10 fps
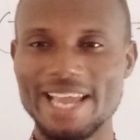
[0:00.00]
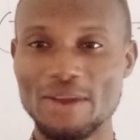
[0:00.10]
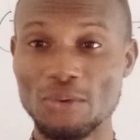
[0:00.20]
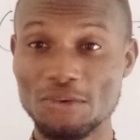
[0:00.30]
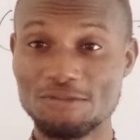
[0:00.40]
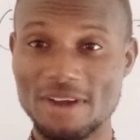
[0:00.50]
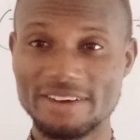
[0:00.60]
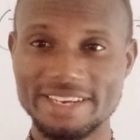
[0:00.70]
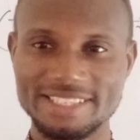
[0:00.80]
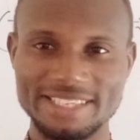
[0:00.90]
a good
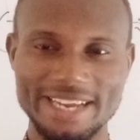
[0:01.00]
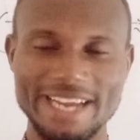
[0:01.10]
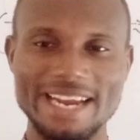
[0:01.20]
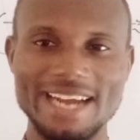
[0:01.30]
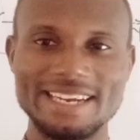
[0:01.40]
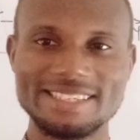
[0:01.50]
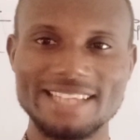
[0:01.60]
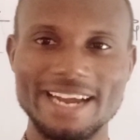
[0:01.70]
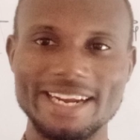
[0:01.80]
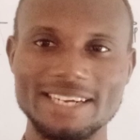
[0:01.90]
foundation and
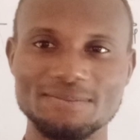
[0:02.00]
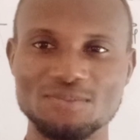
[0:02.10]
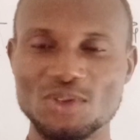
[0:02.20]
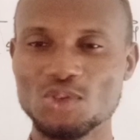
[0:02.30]
understanding